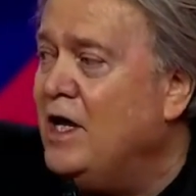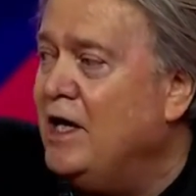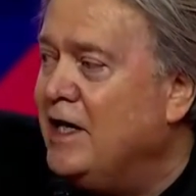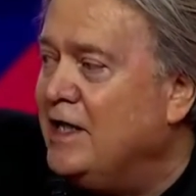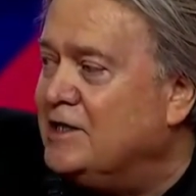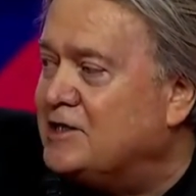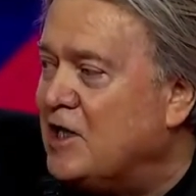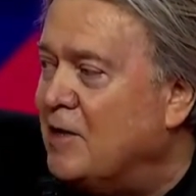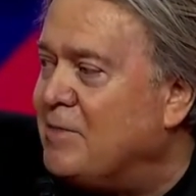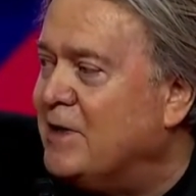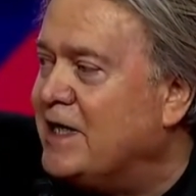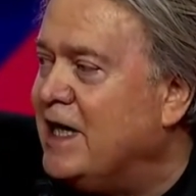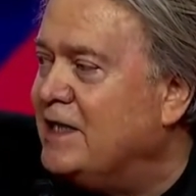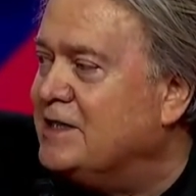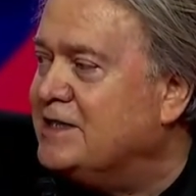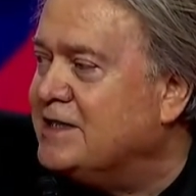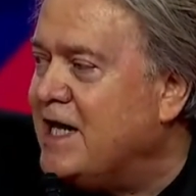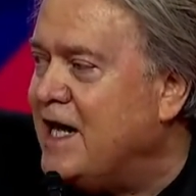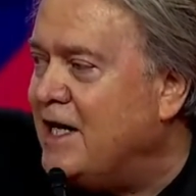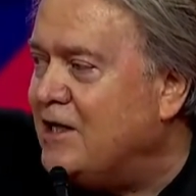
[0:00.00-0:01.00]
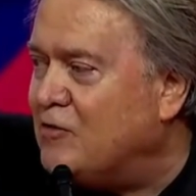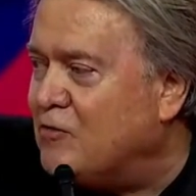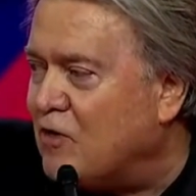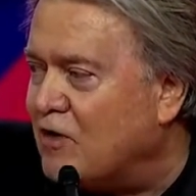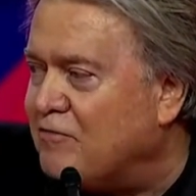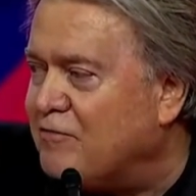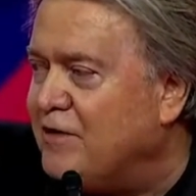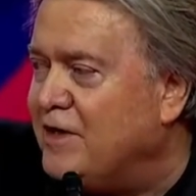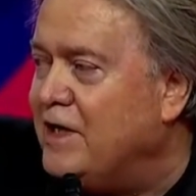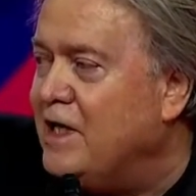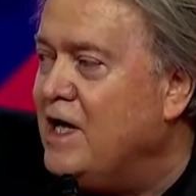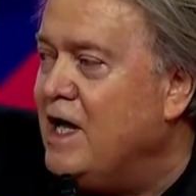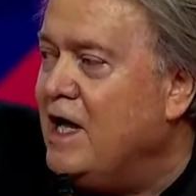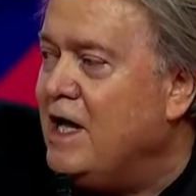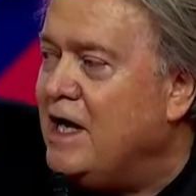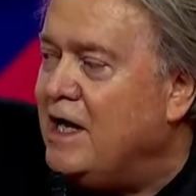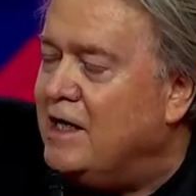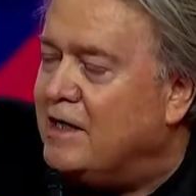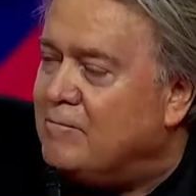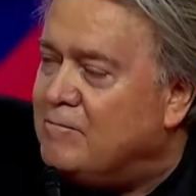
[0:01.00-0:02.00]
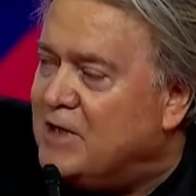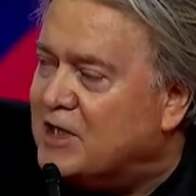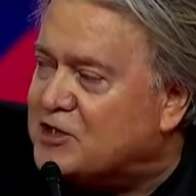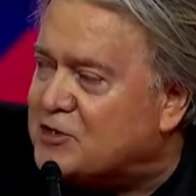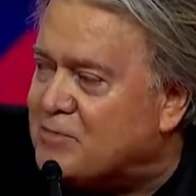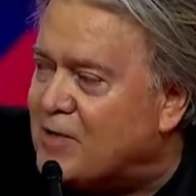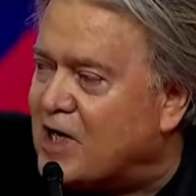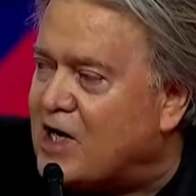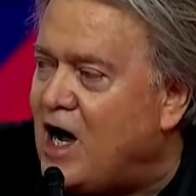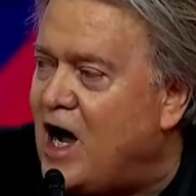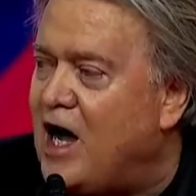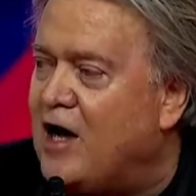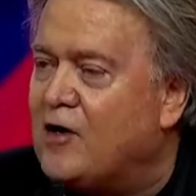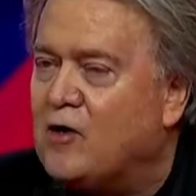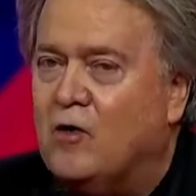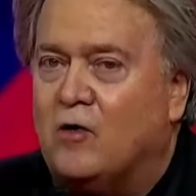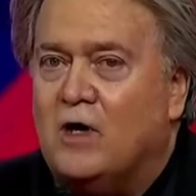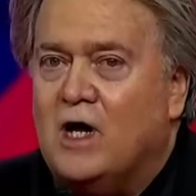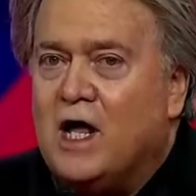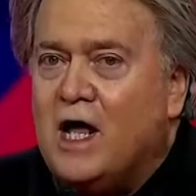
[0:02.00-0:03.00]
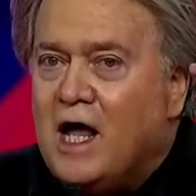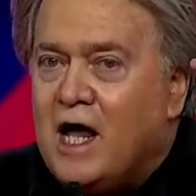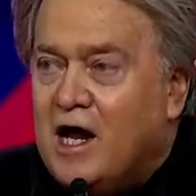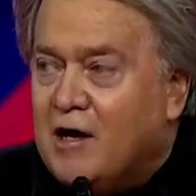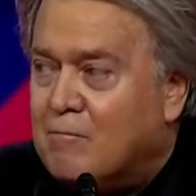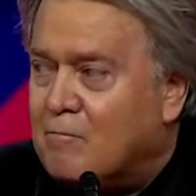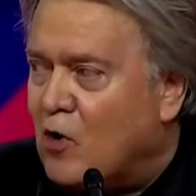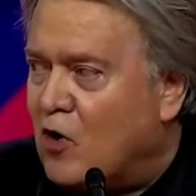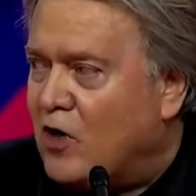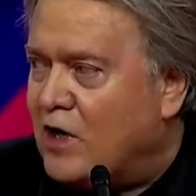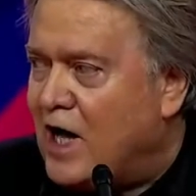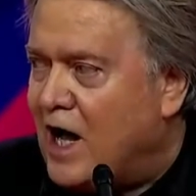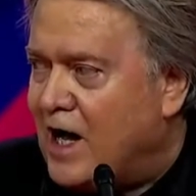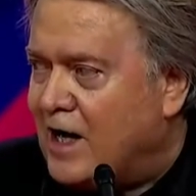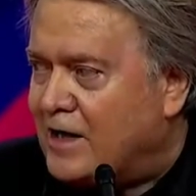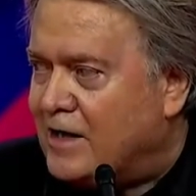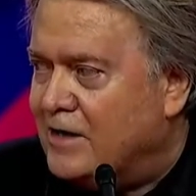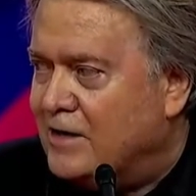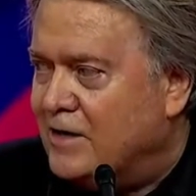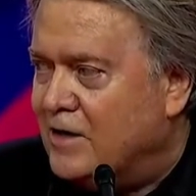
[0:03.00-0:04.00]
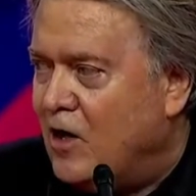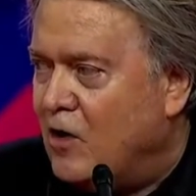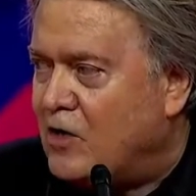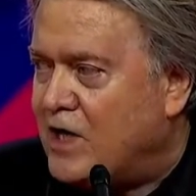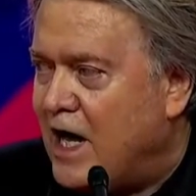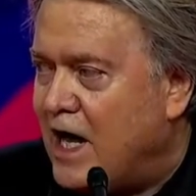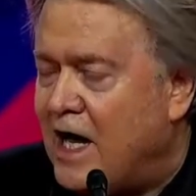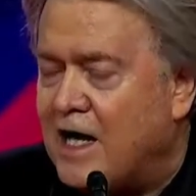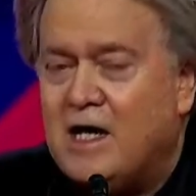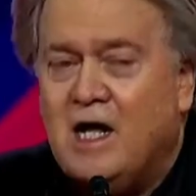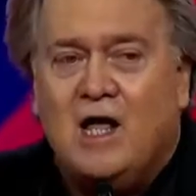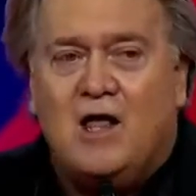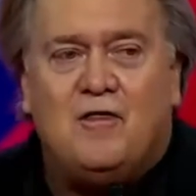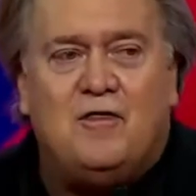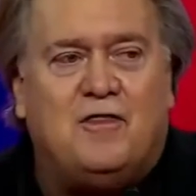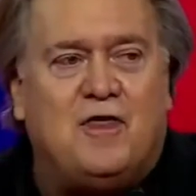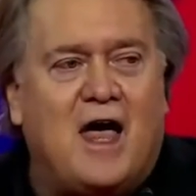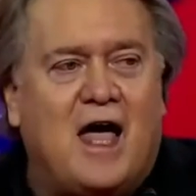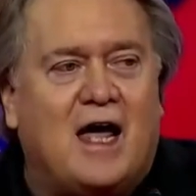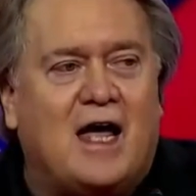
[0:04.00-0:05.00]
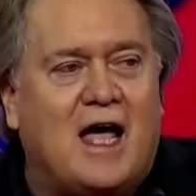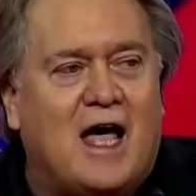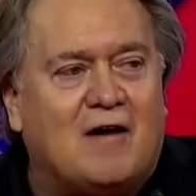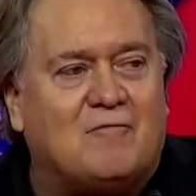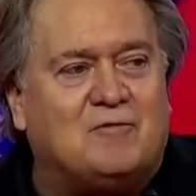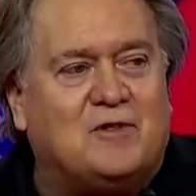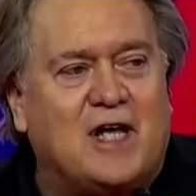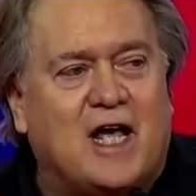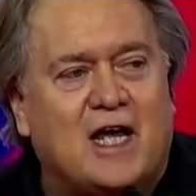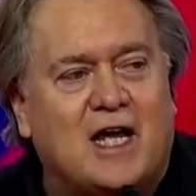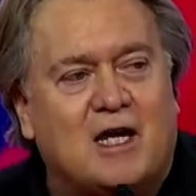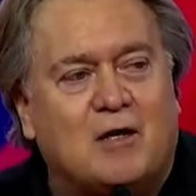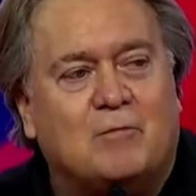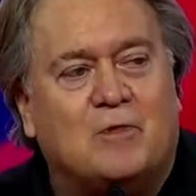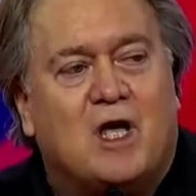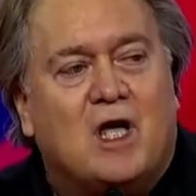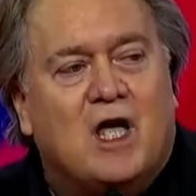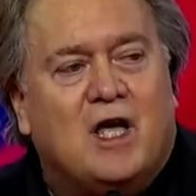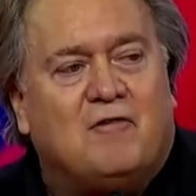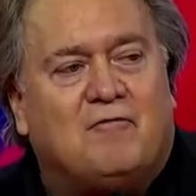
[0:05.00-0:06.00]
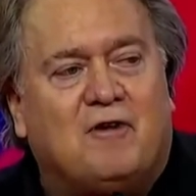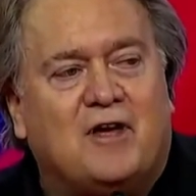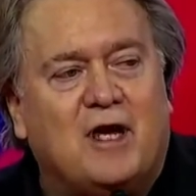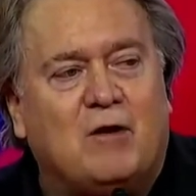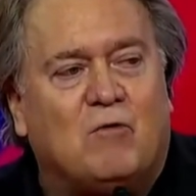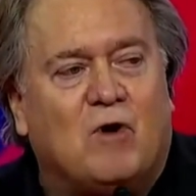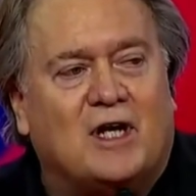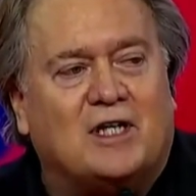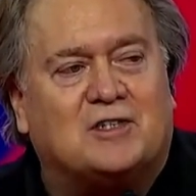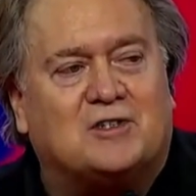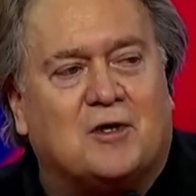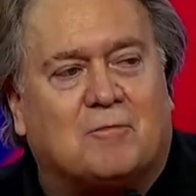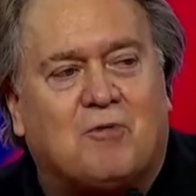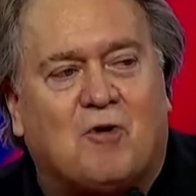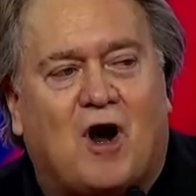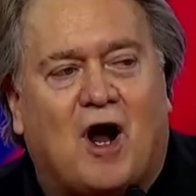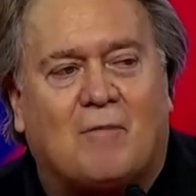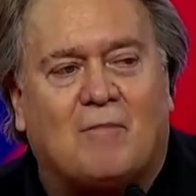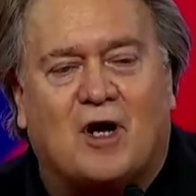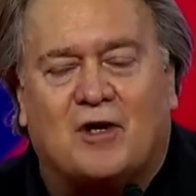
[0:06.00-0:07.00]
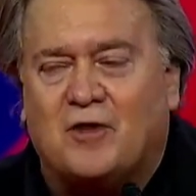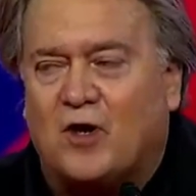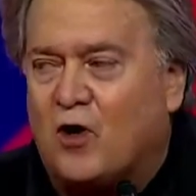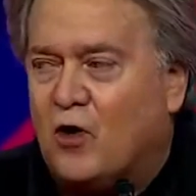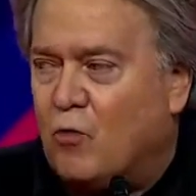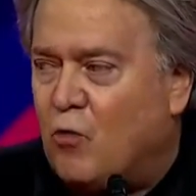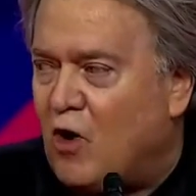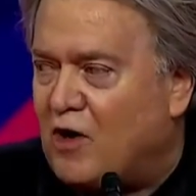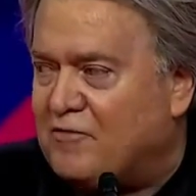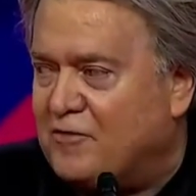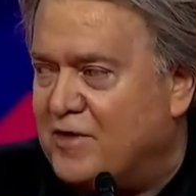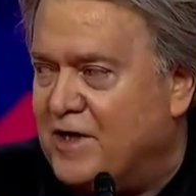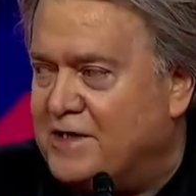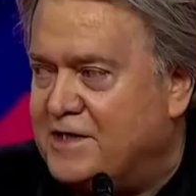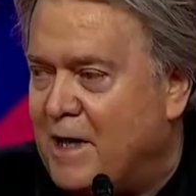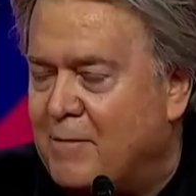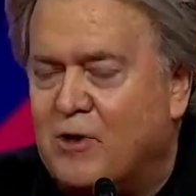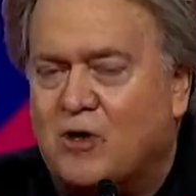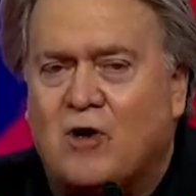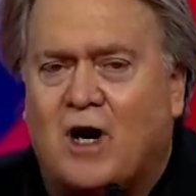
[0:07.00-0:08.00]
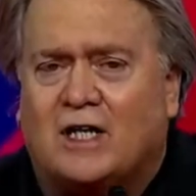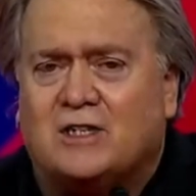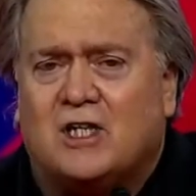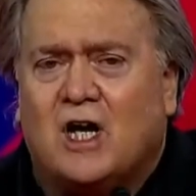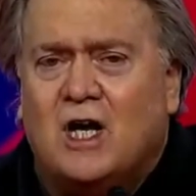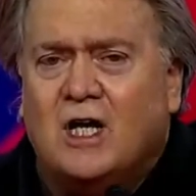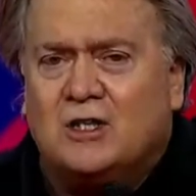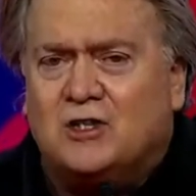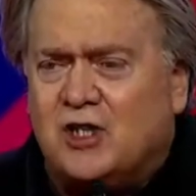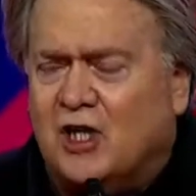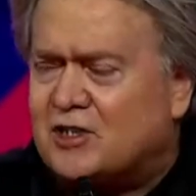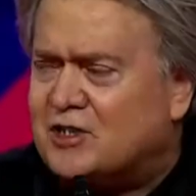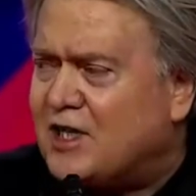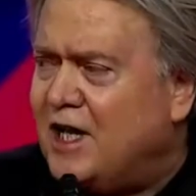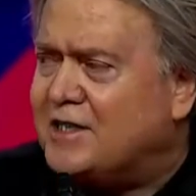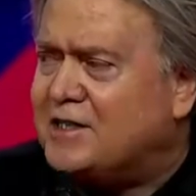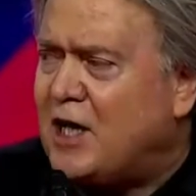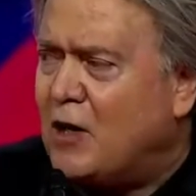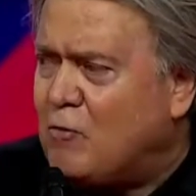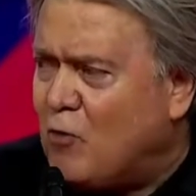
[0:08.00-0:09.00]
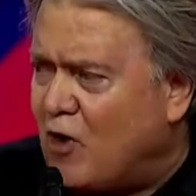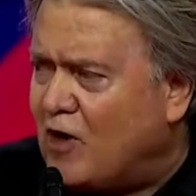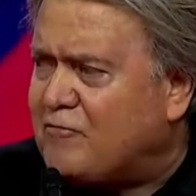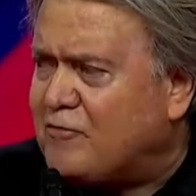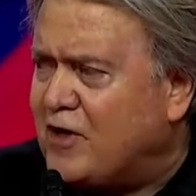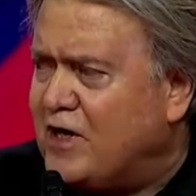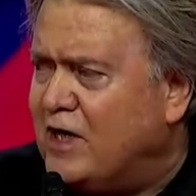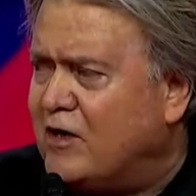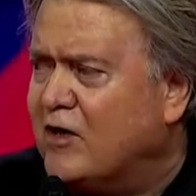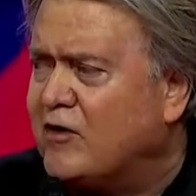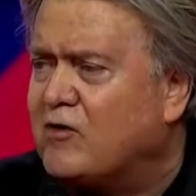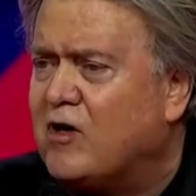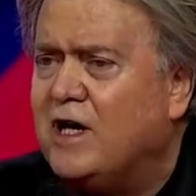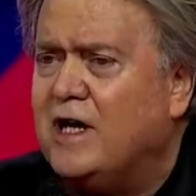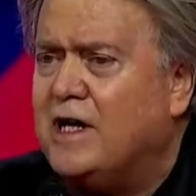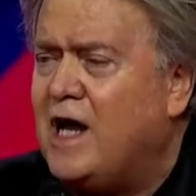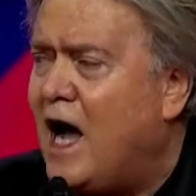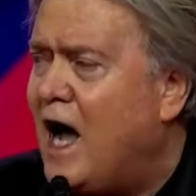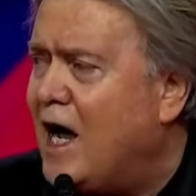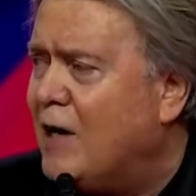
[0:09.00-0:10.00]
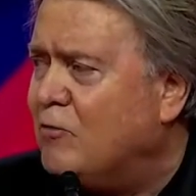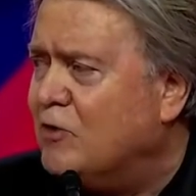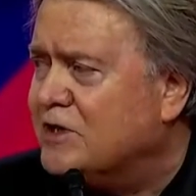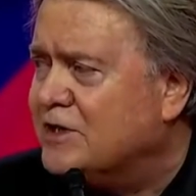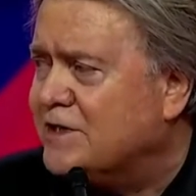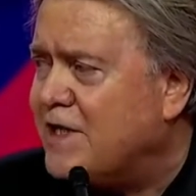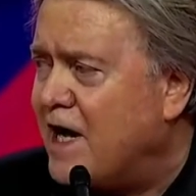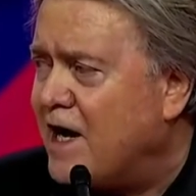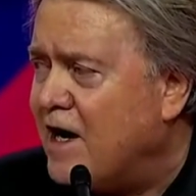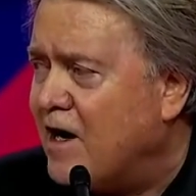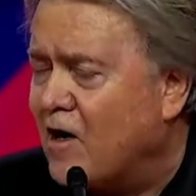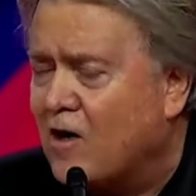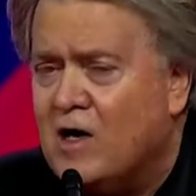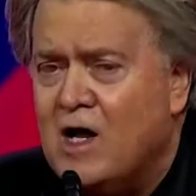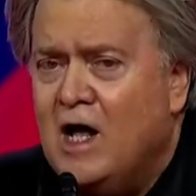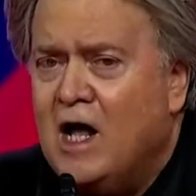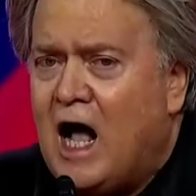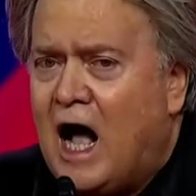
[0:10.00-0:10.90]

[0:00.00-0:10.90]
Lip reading: He's up against Ken Griffin and Mitch McConnell and Murdoch, okay? They have deemed if he wins the primary, they're going to work for the Democrats just like they worked for Hillary Clinton. I was there.